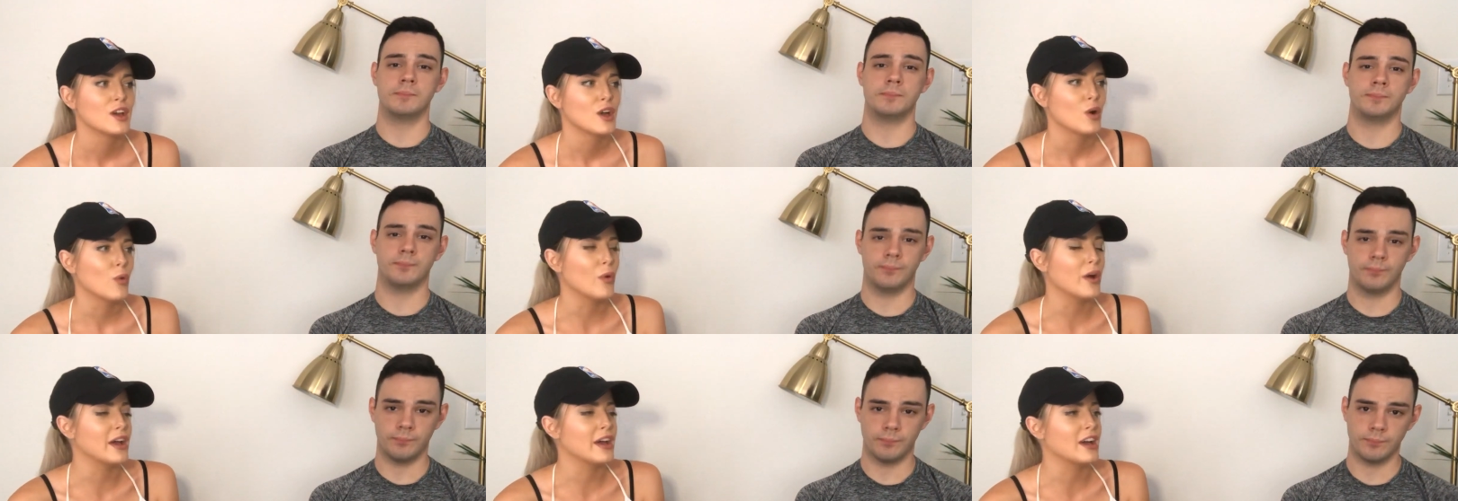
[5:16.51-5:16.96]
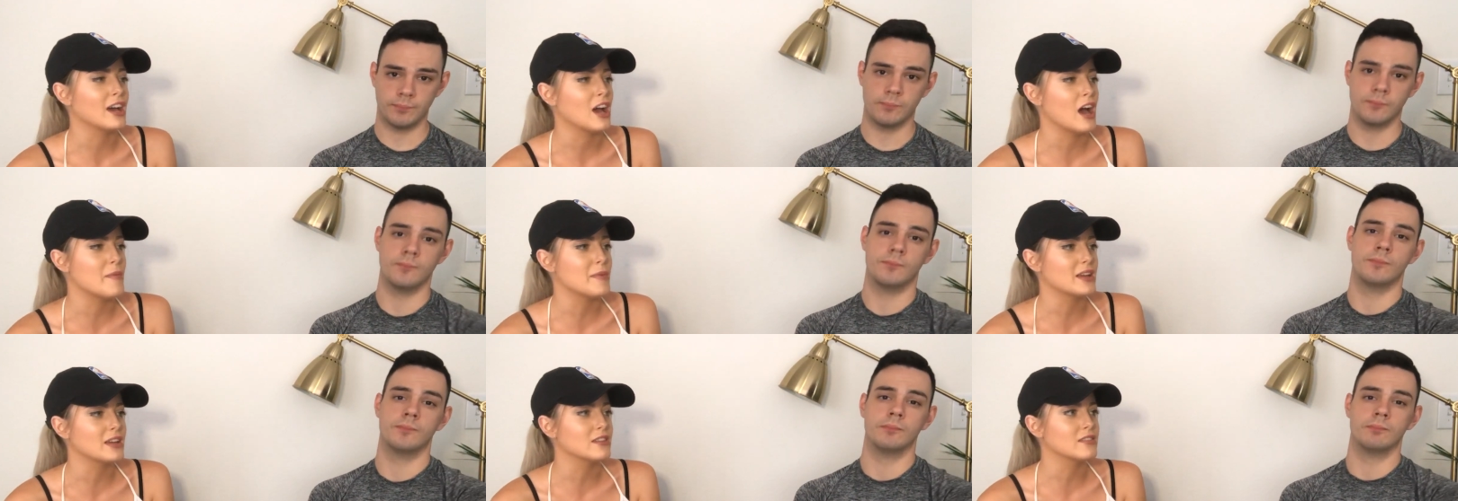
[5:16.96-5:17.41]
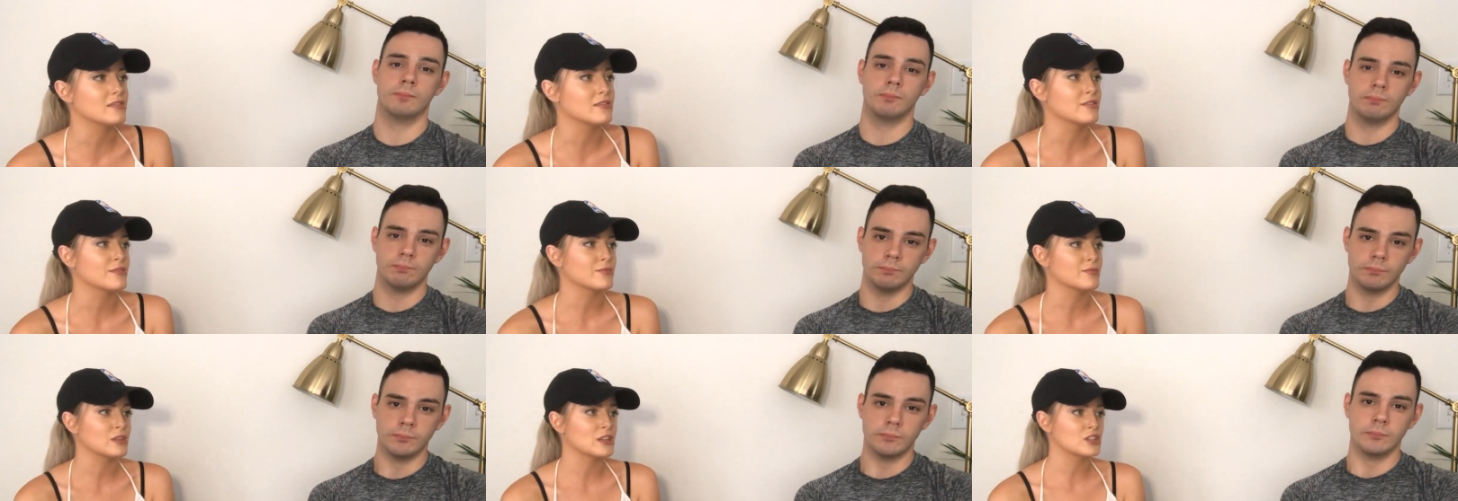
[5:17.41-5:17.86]
Speaker 1: where i mean
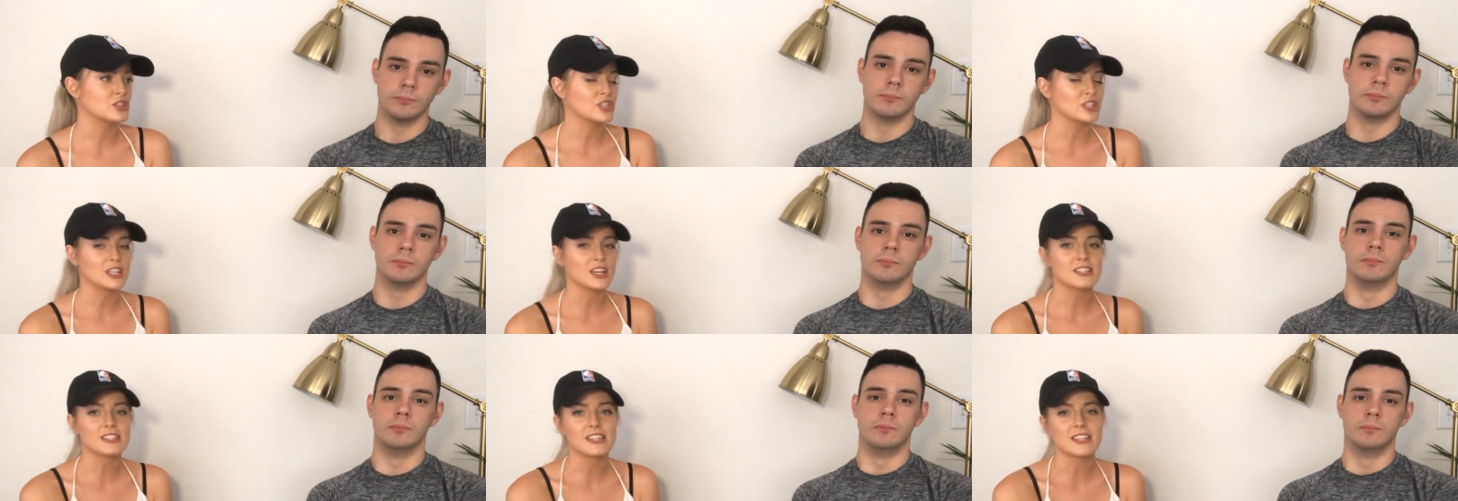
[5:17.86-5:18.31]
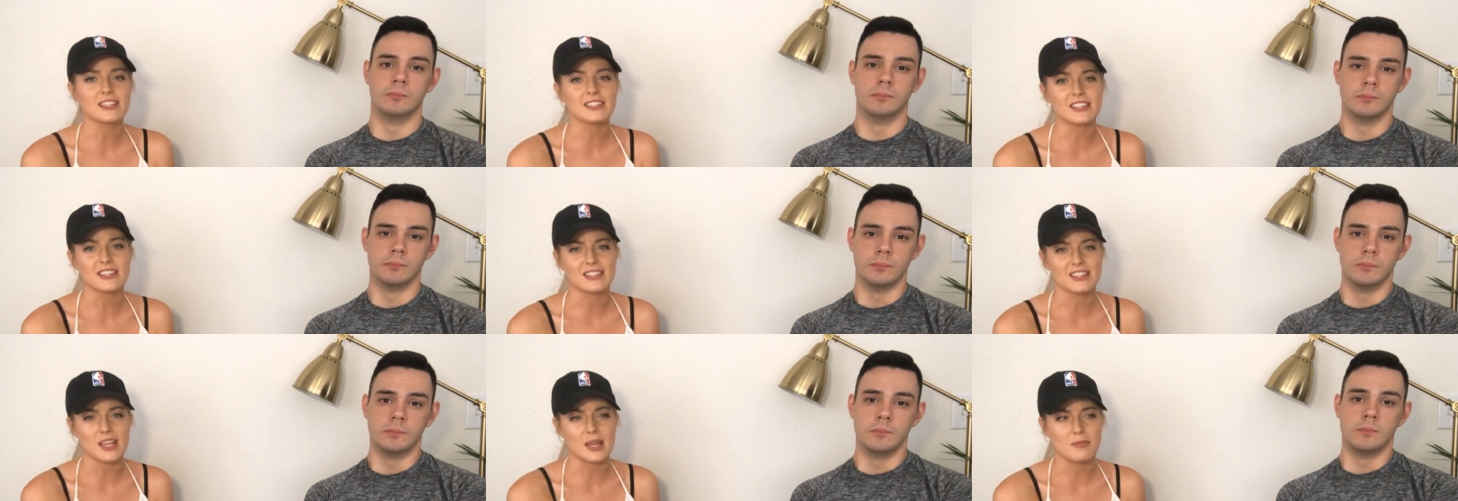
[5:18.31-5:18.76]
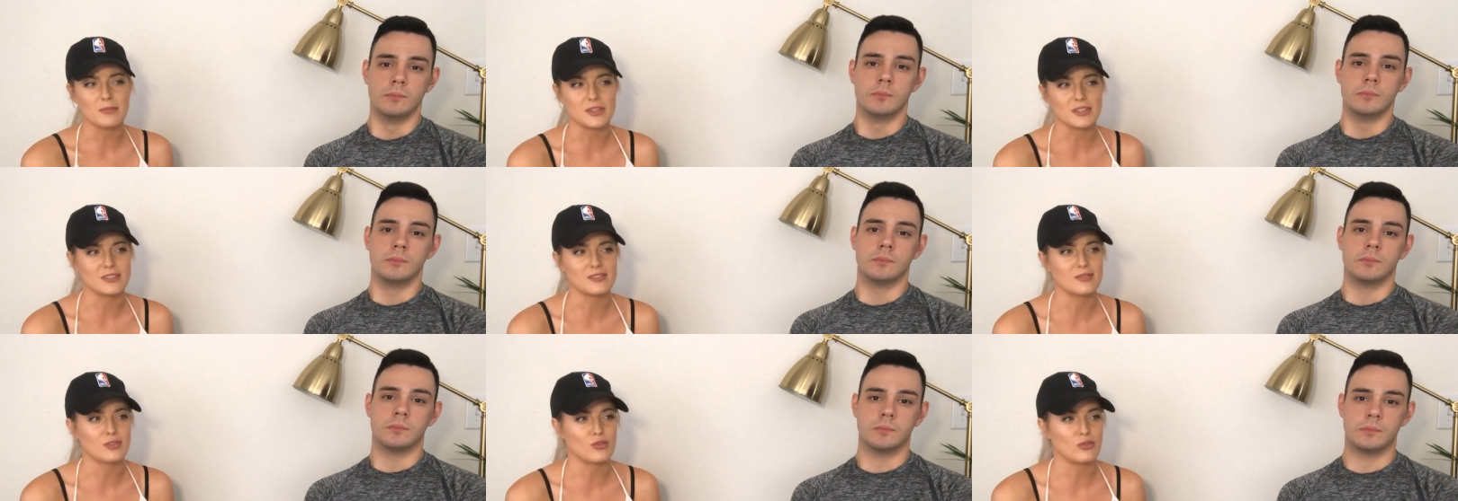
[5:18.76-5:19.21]
she does things that seem
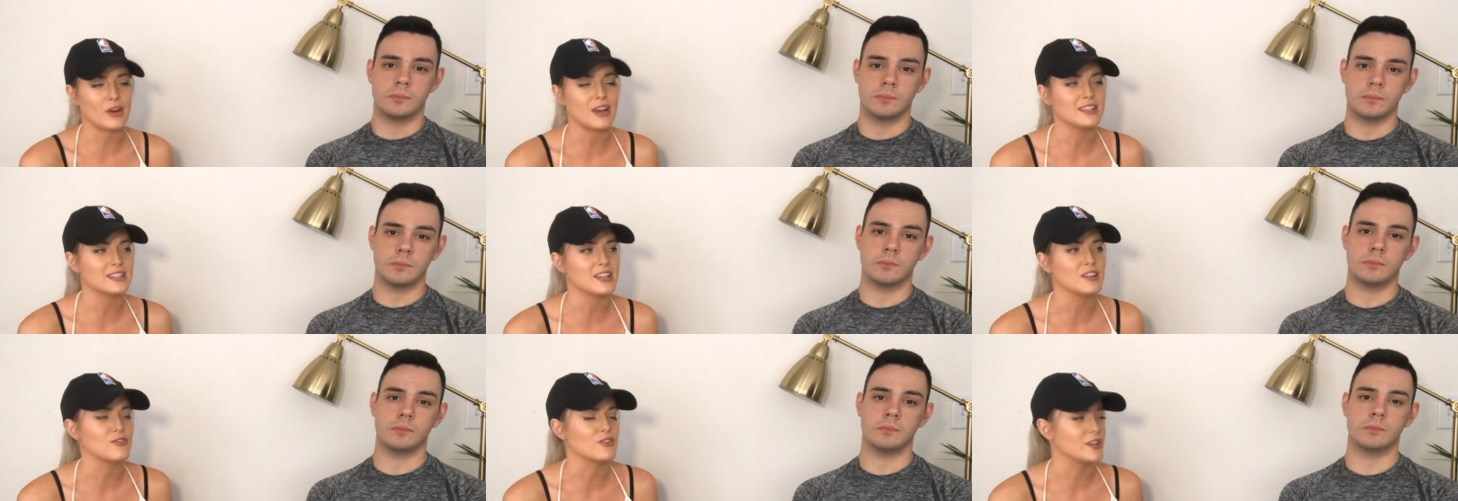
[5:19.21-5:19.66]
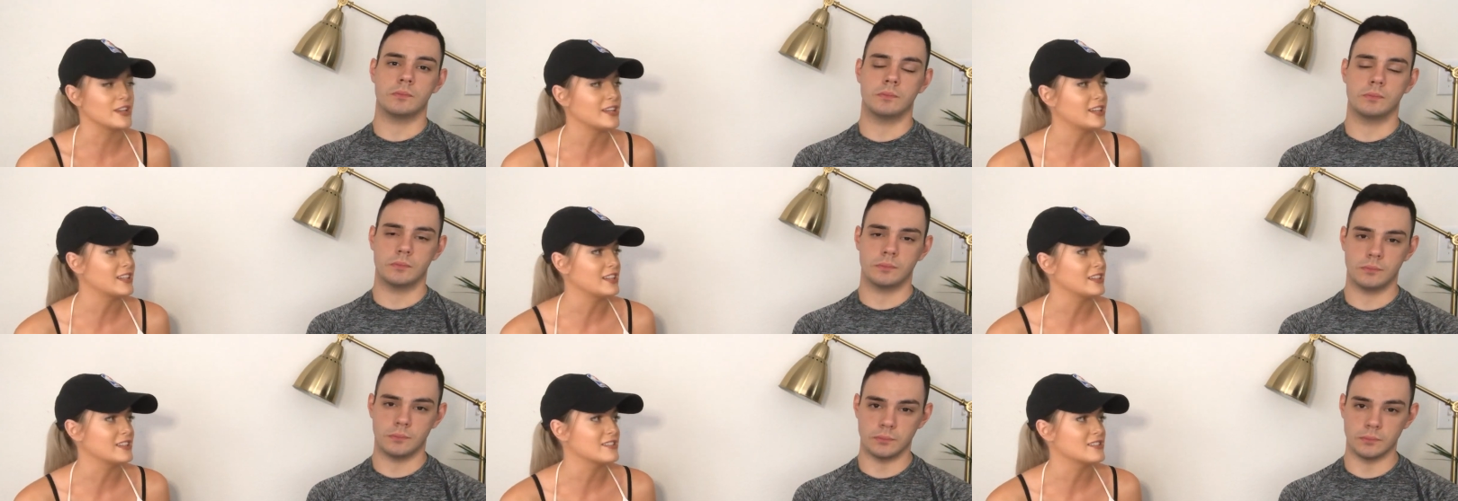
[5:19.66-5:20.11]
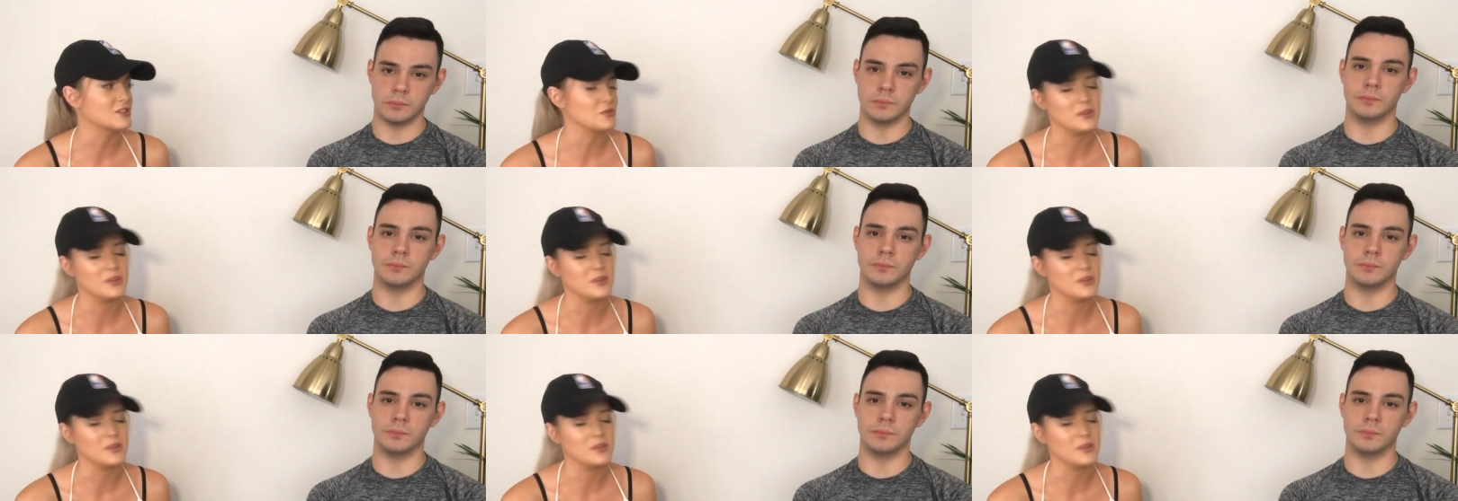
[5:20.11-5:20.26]
just crazy and ridiculous mm-hmm.